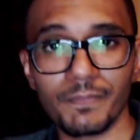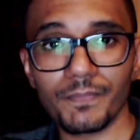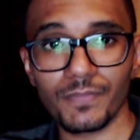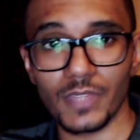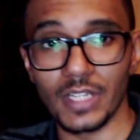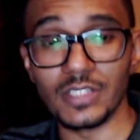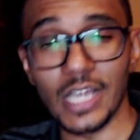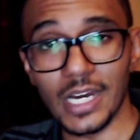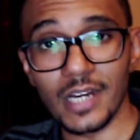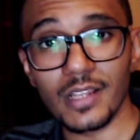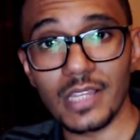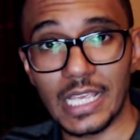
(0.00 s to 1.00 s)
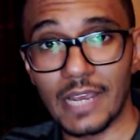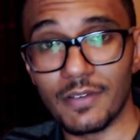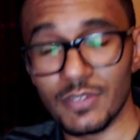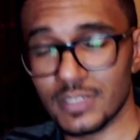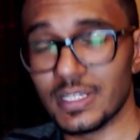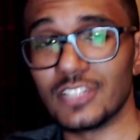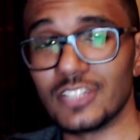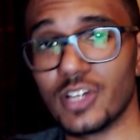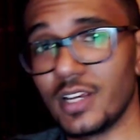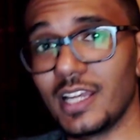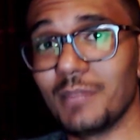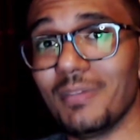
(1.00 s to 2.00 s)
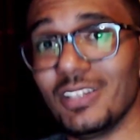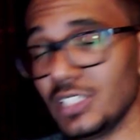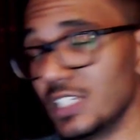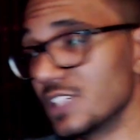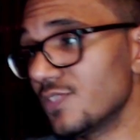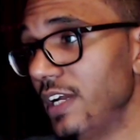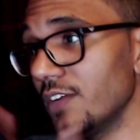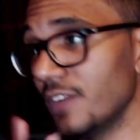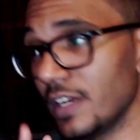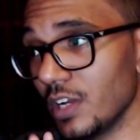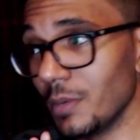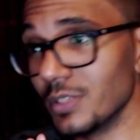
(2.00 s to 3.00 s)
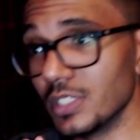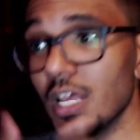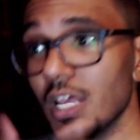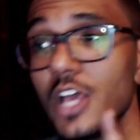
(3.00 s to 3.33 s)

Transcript: the entire thing and the entire animation is very very limited